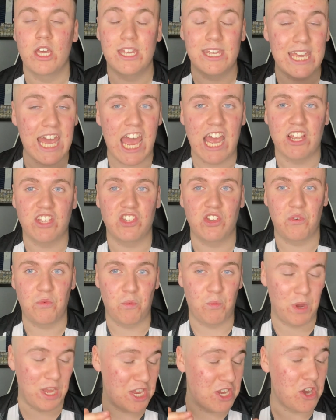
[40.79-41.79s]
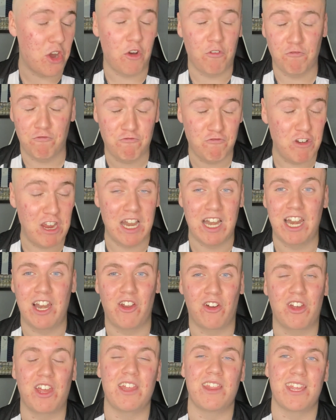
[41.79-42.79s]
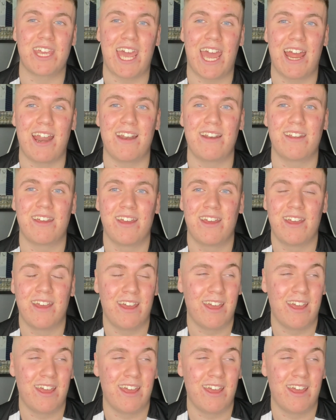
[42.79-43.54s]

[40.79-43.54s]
Yes, we got really lucky at the end.